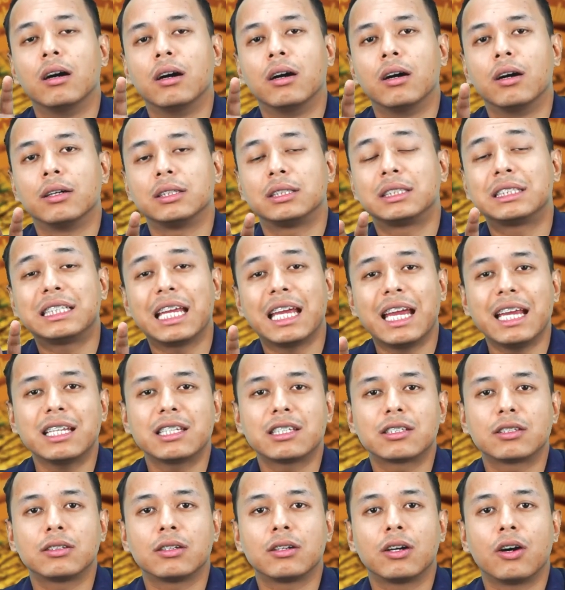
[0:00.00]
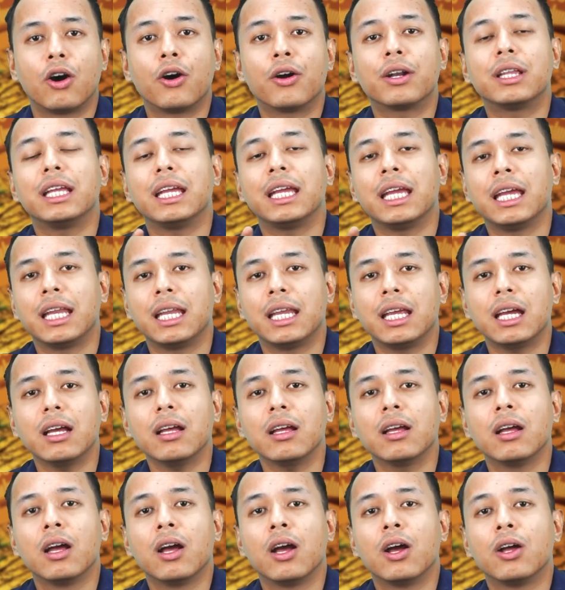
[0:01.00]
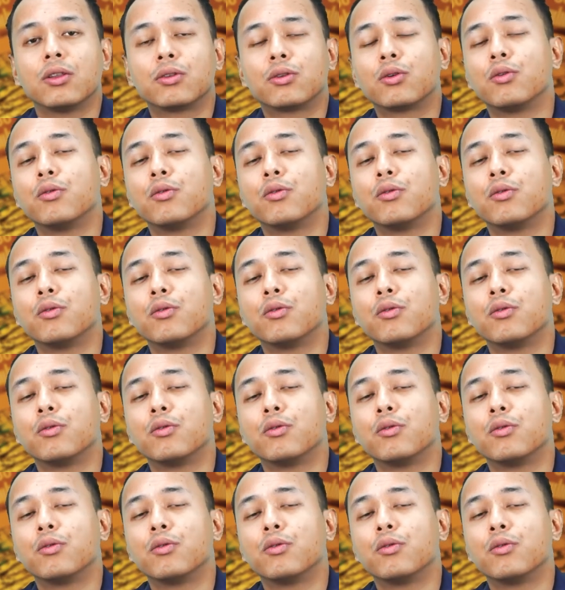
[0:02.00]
states or the area through